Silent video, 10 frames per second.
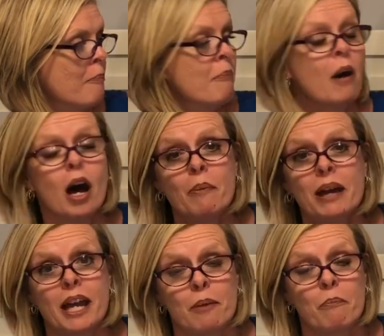
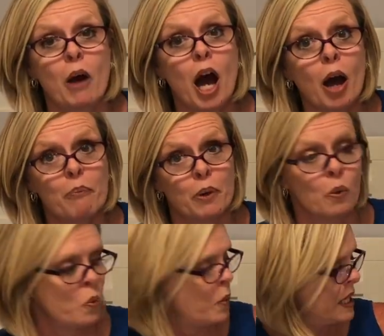Mama and
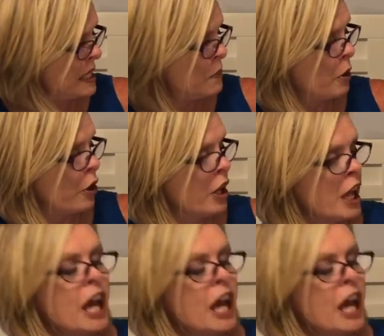Papa whispered,